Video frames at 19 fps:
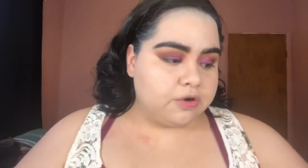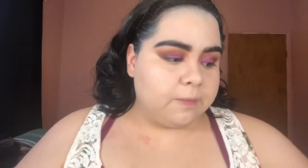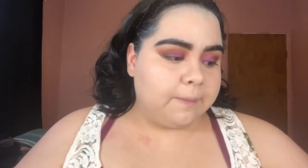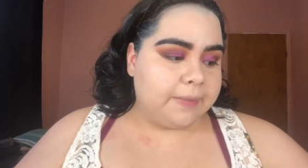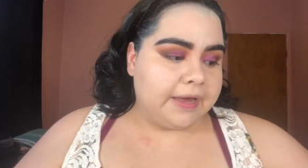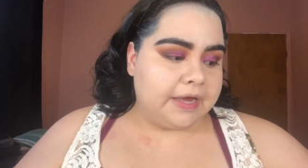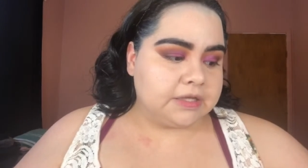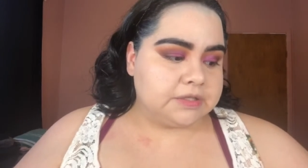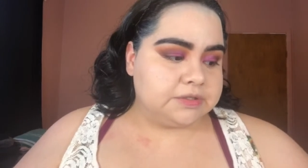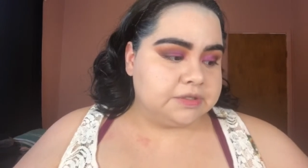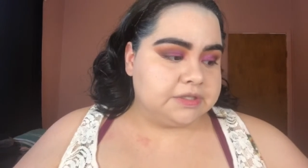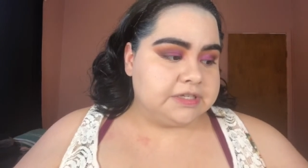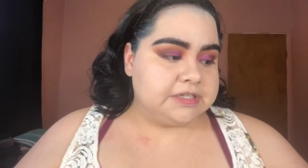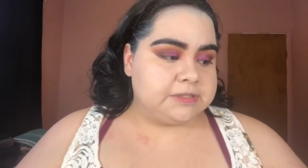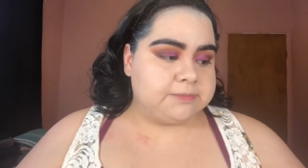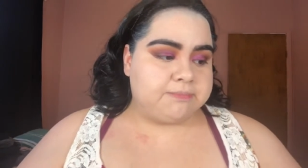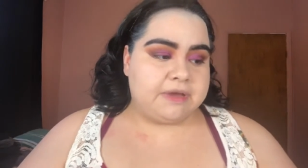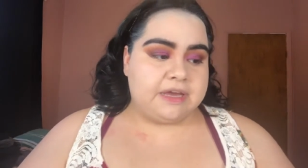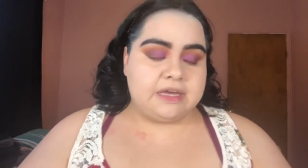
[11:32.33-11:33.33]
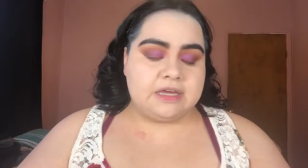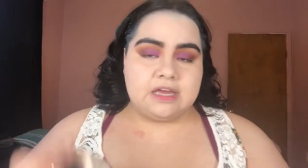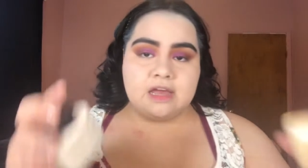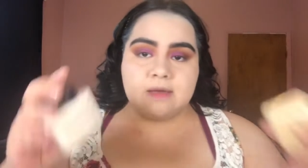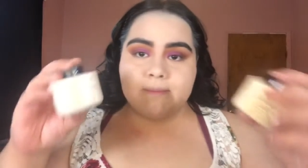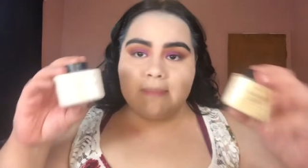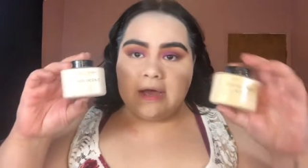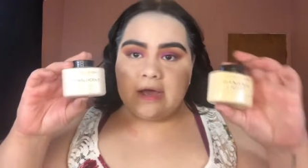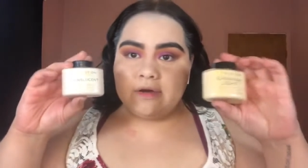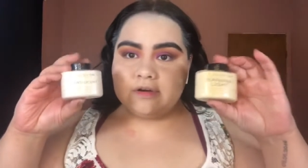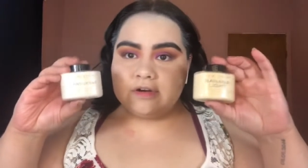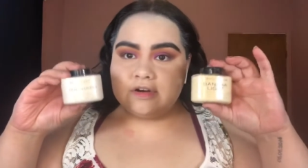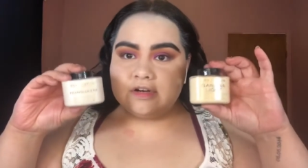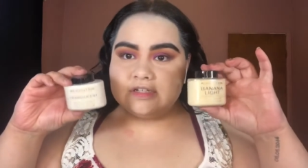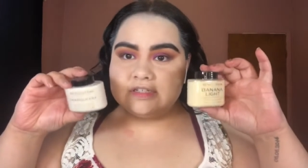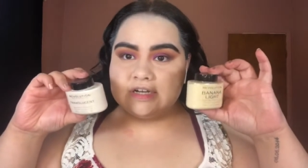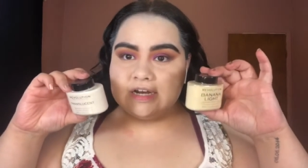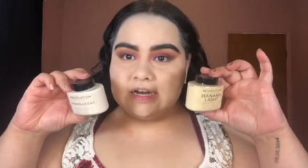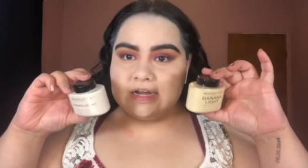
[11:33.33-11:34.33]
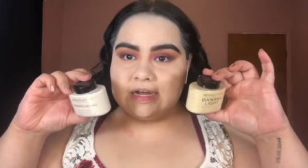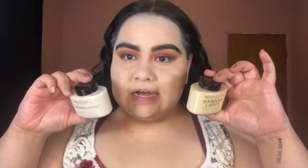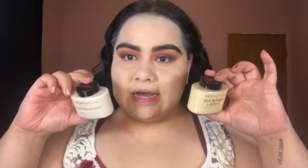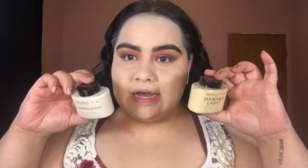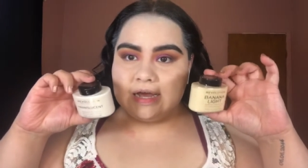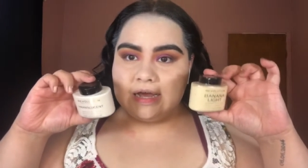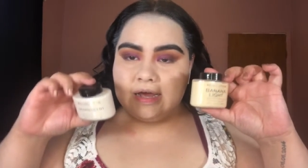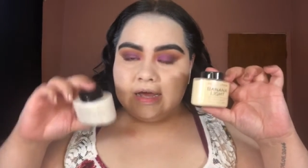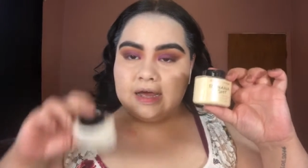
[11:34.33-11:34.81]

back to these baking powders that I got.